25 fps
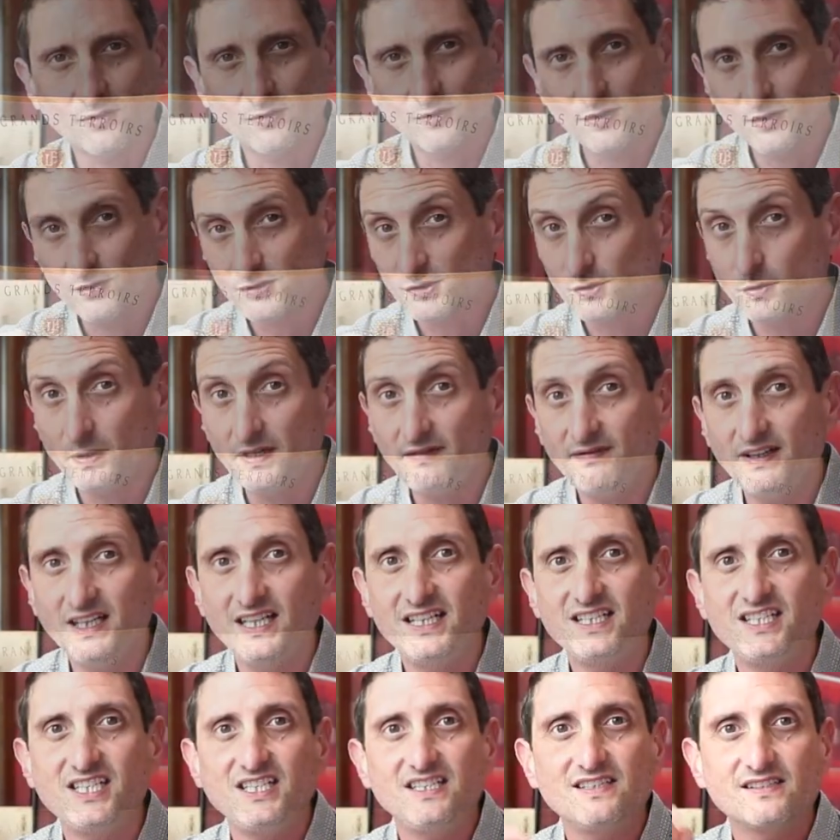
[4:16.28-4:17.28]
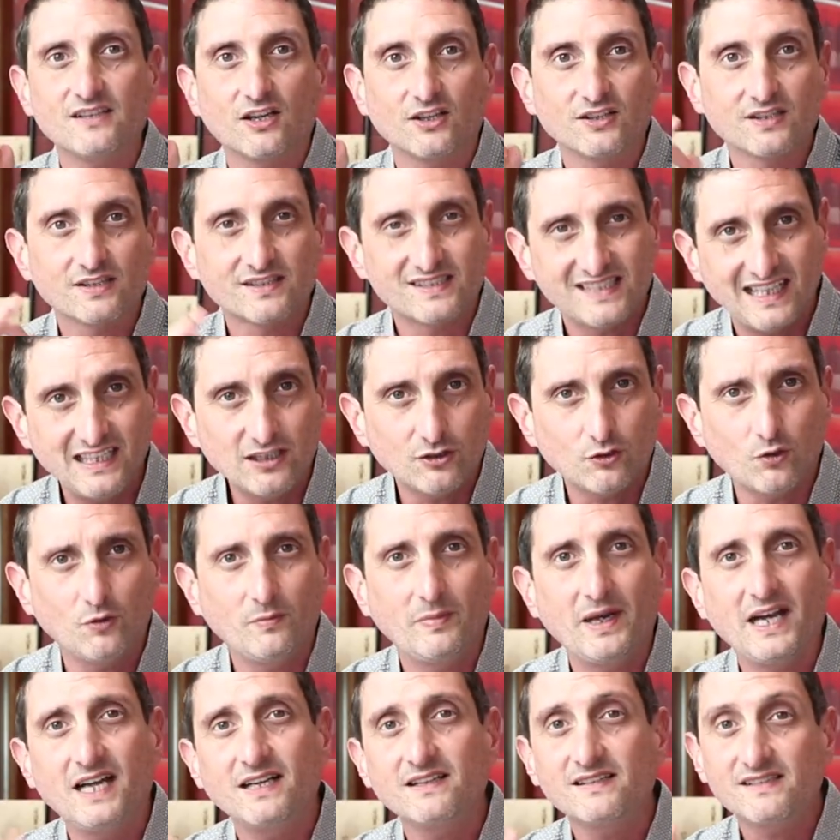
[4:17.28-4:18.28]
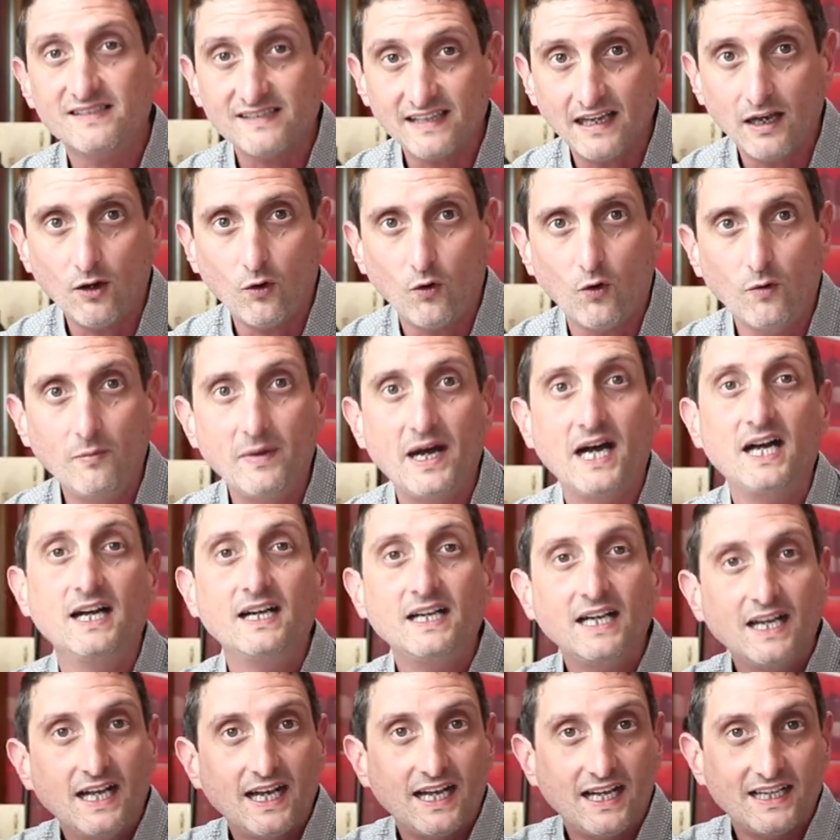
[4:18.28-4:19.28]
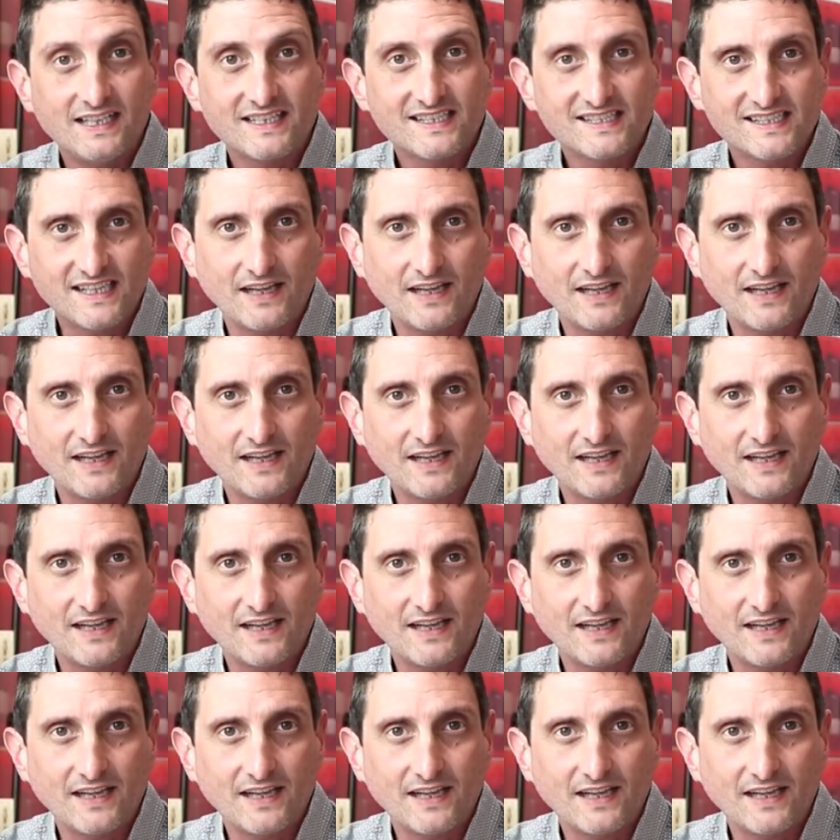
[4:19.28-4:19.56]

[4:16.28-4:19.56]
So those three villages are Saint-Aubin, Saint-Romain and